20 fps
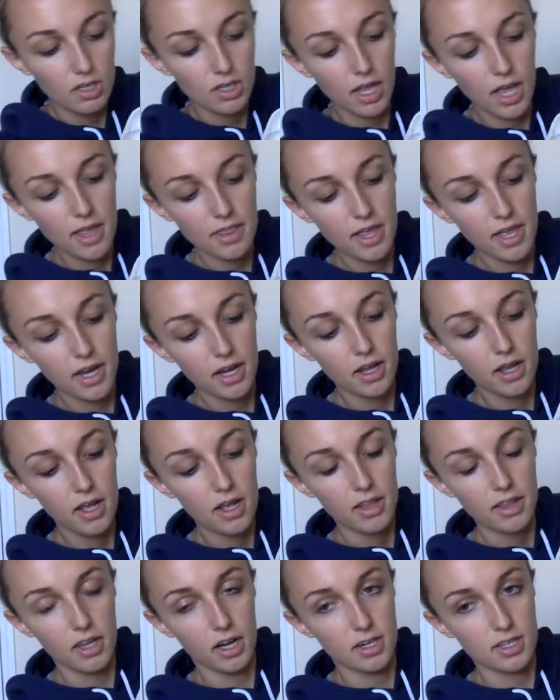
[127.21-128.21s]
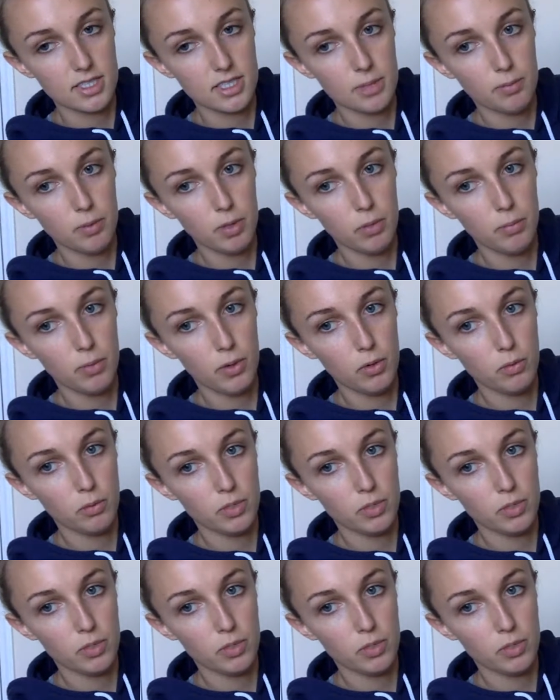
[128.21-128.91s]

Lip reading: And then the occipital bone,